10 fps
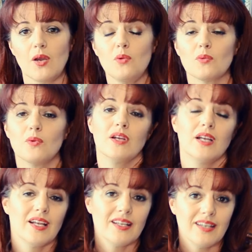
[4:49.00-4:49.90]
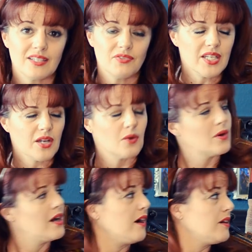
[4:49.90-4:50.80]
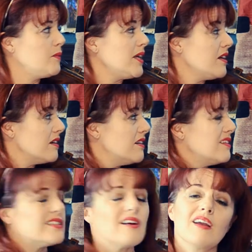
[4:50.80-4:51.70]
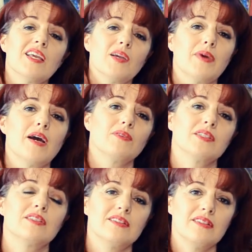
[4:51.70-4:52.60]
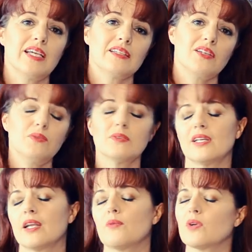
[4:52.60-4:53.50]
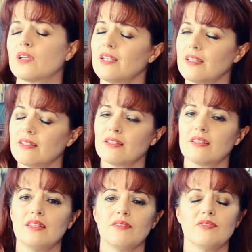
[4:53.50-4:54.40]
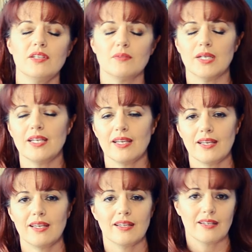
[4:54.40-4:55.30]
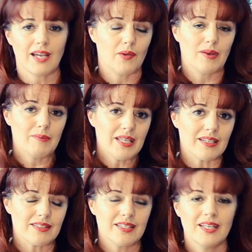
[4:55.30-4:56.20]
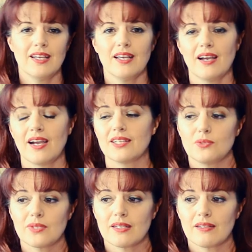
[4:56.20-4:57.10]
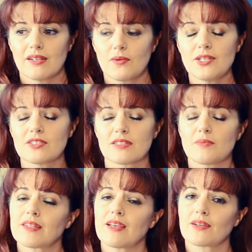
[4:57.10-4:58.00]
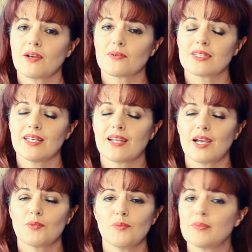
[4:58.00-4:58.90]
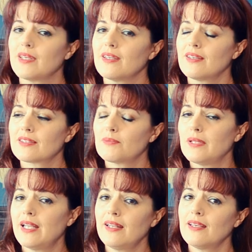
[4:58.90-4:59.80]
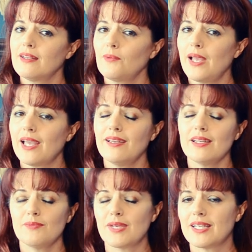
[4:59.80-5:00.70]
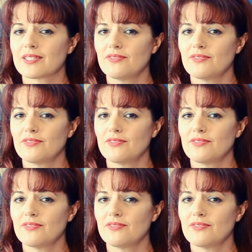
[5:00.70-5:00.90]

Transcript: Oh, next video, I'm gonna be talking about that coat that I wore in the film and how I made it. I do get a lot of questions about that coat and I will be explaining it away in my next